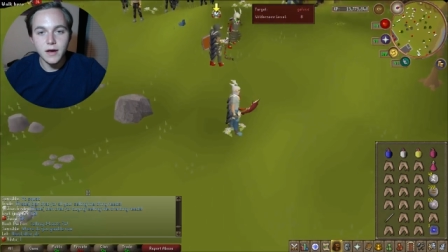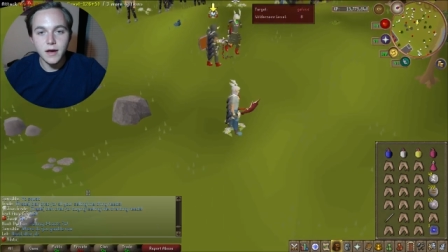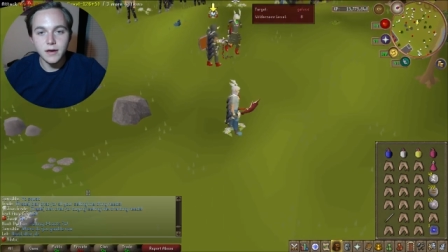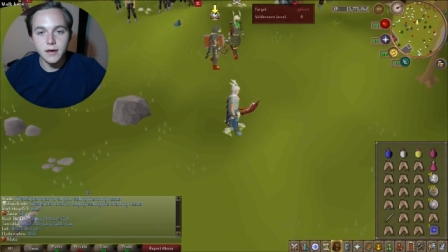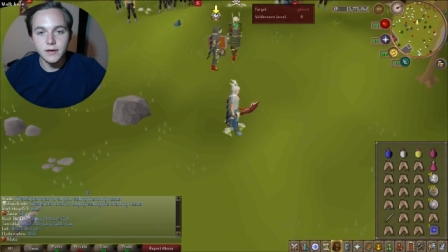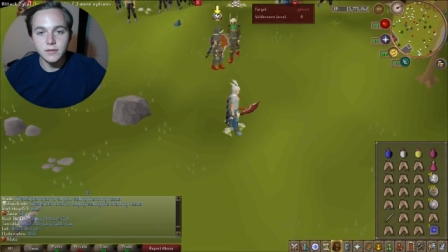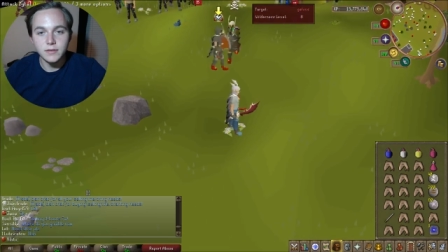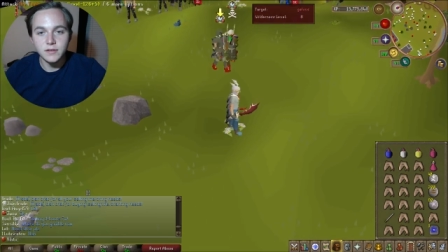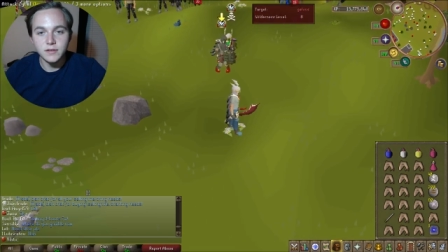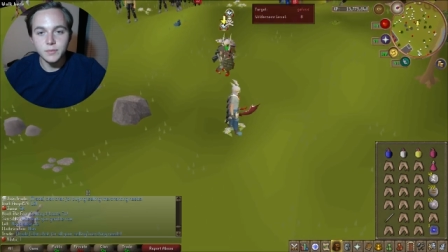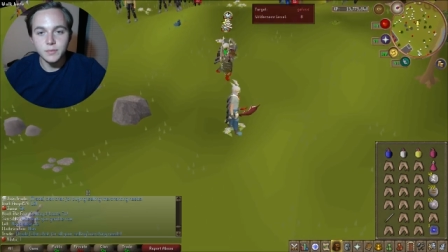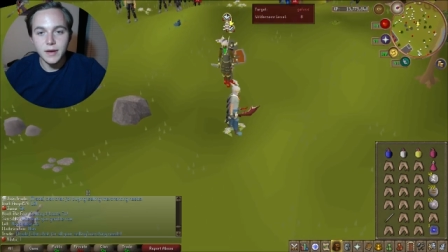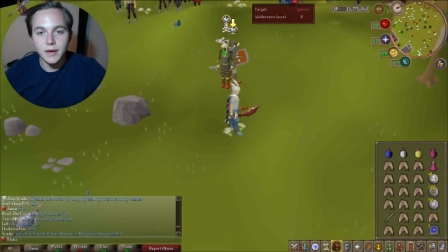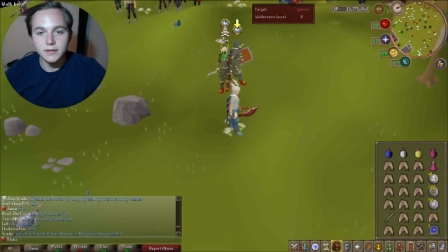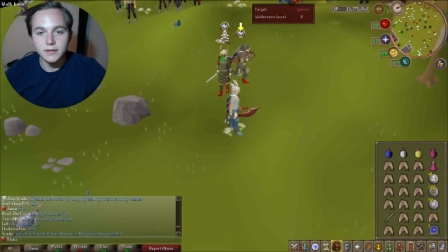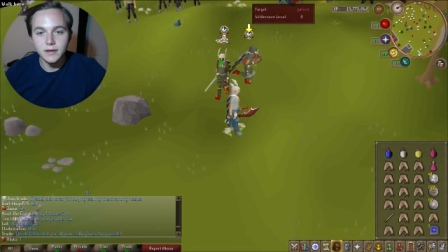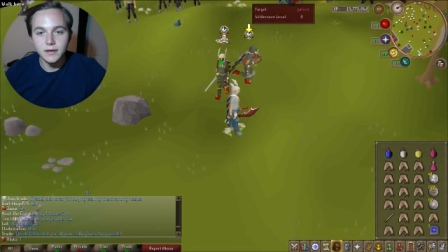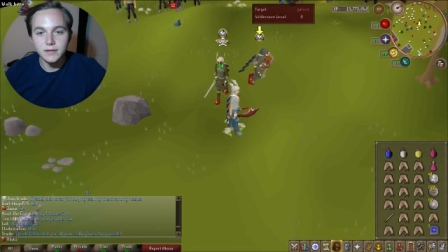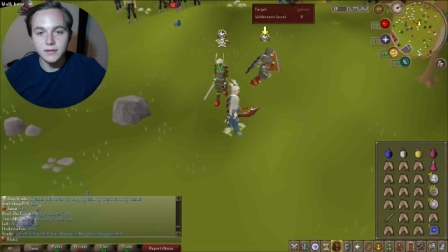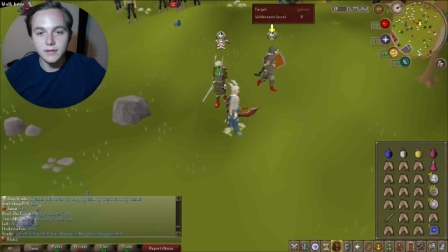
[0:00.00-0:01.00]
uh, he just
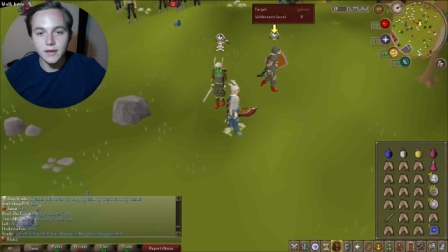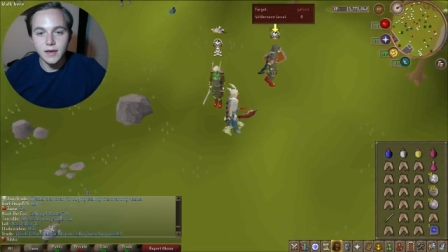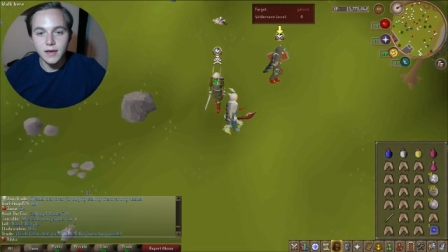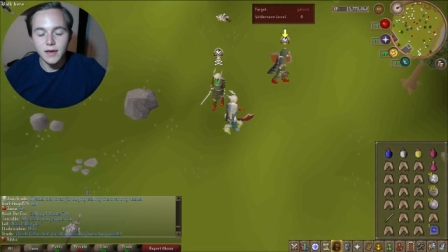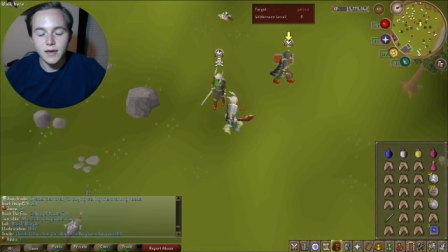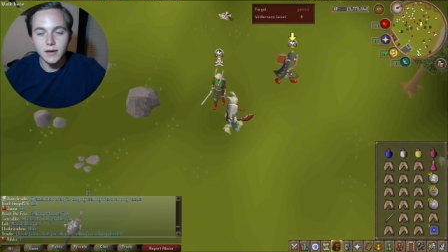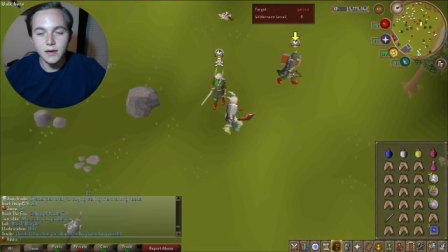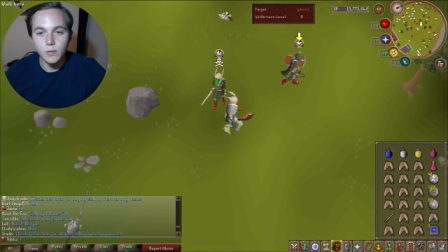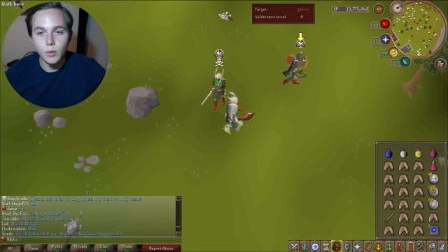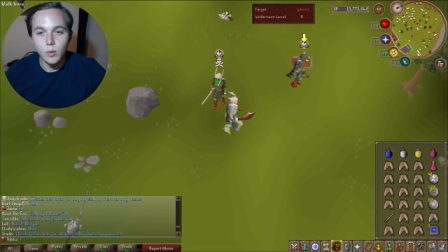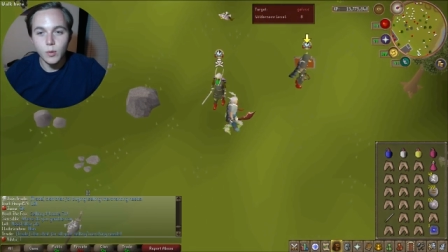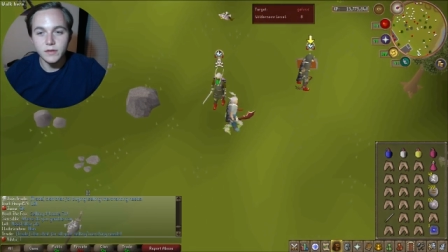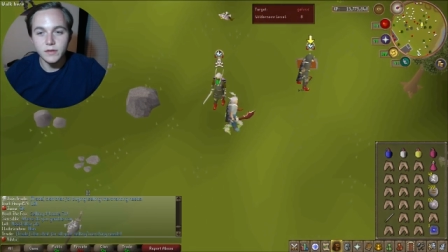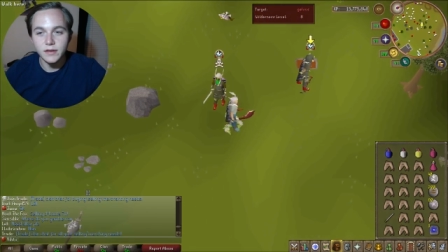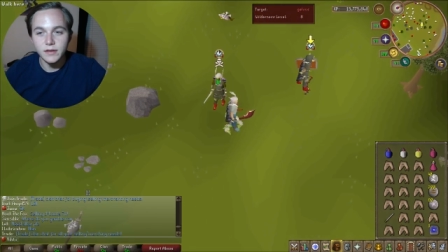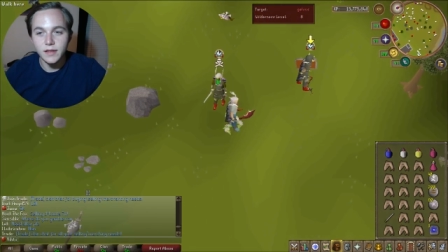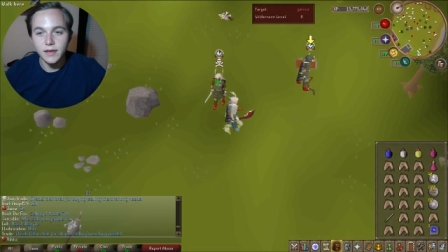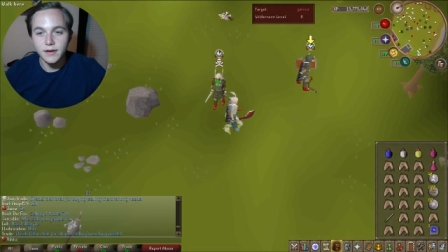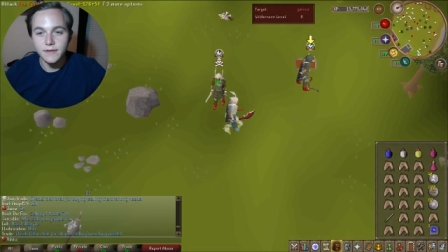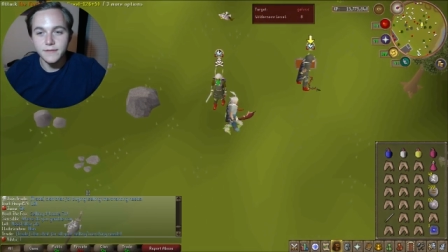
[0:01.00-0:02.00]
specked us a, what
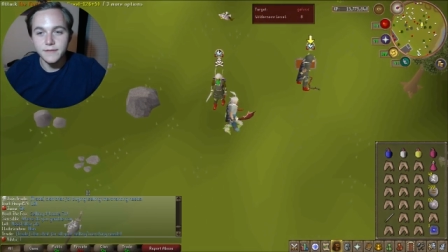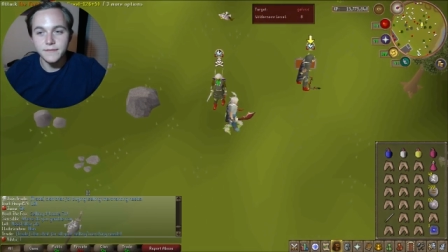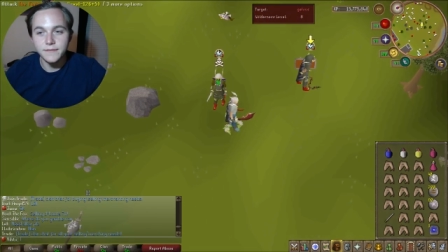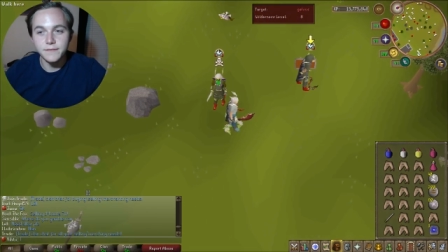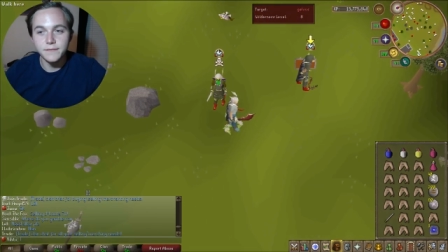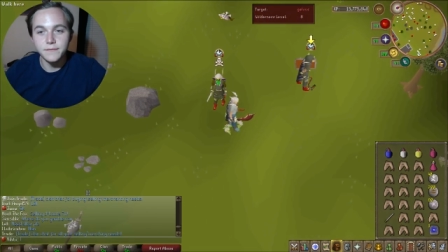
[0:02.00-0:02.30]
was it, like